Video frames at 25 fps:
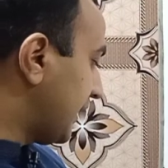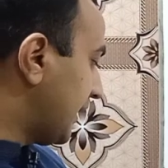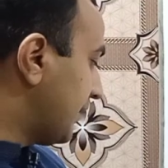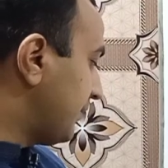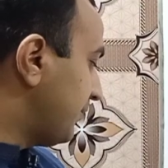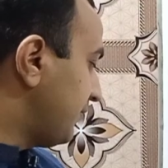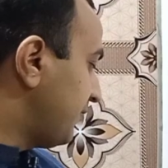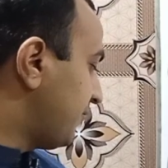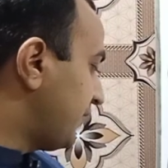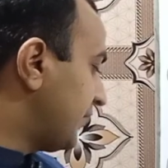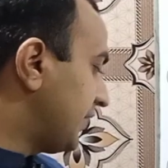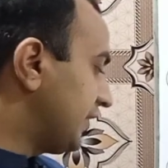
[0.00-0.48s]

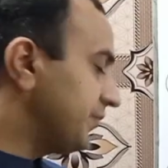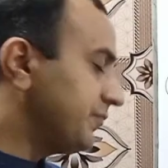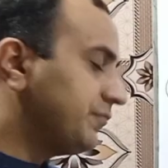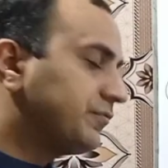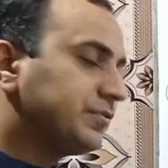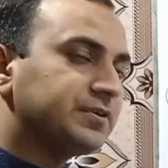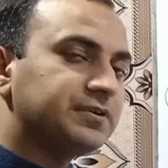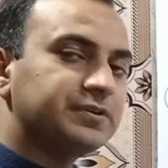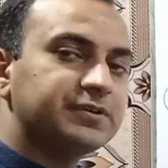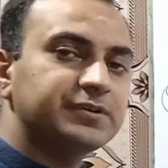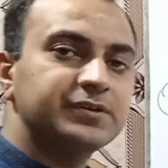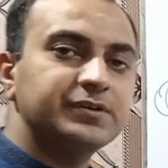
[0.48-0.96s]
M5
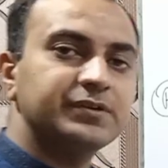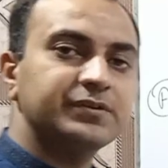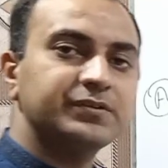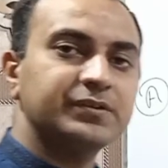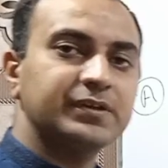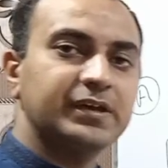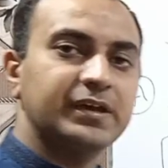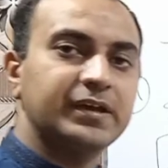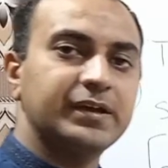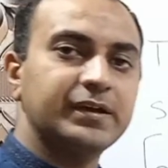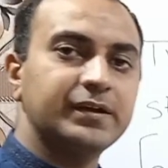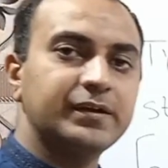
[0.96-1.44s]
filters
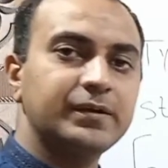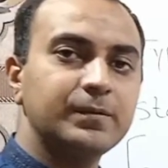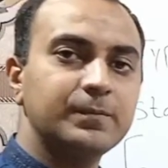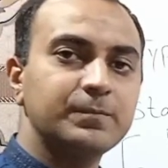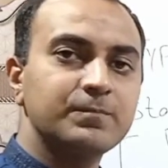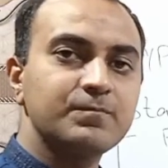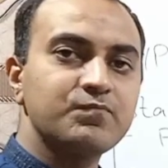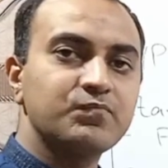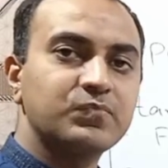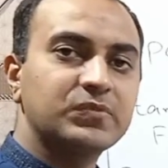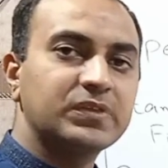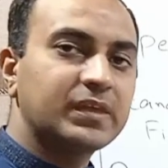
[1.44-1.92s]
and
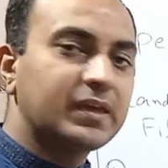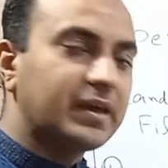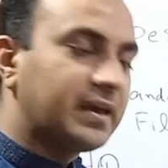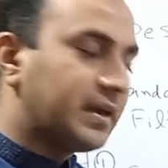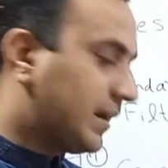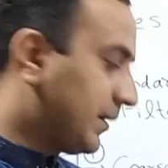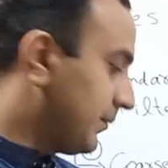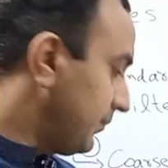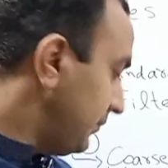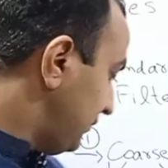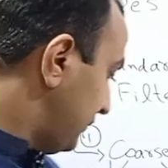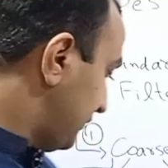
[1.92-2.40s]

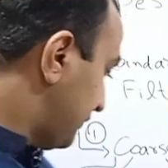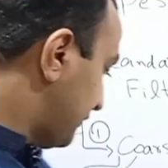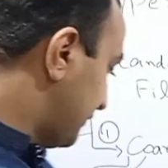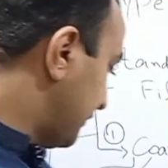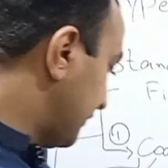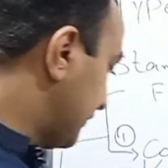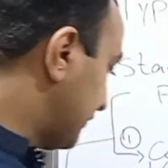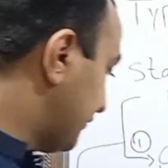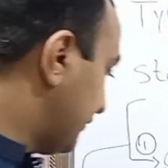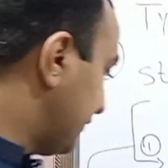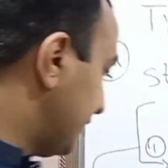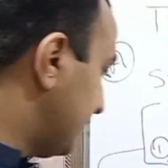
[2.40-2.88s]

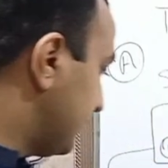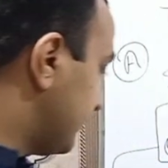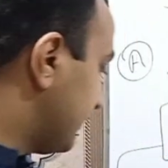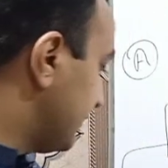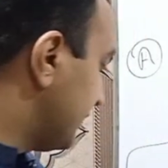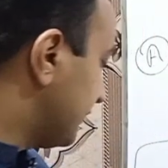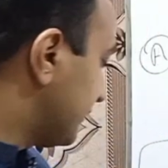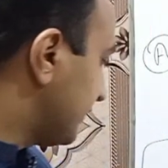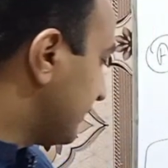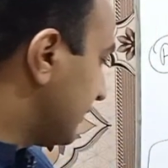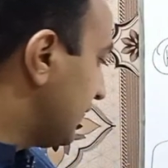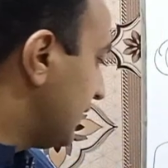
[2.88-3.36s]
M6
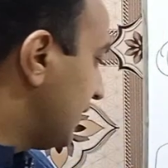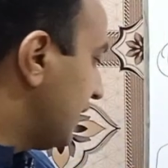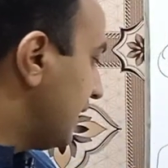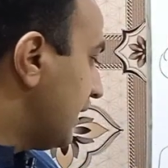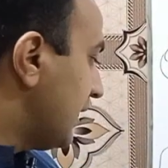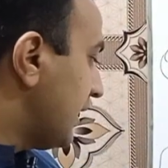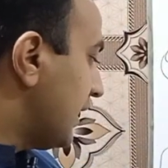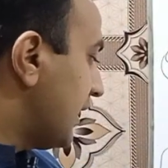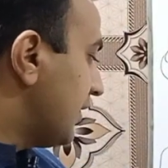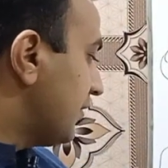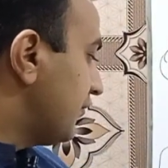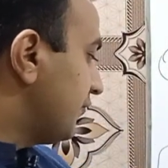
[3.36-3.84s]
filters.
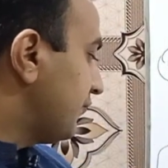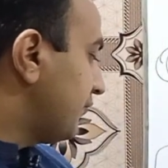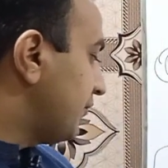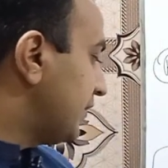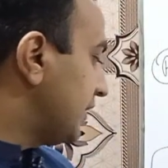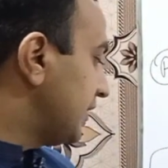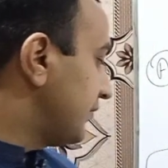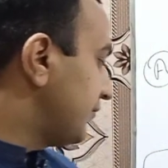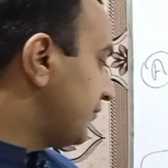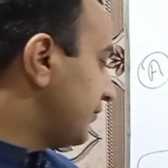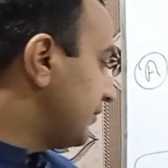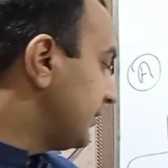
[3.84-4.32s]

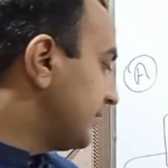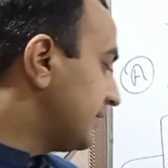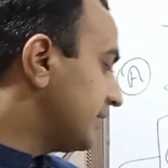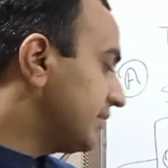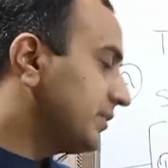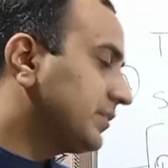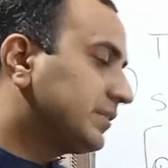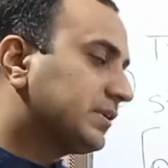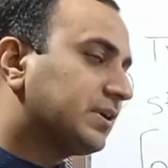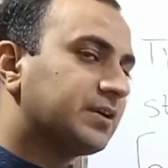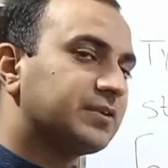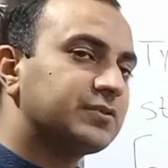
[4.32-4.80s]
M5
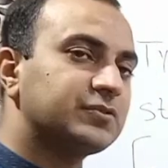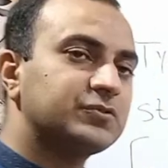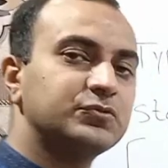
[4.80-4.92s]
filters are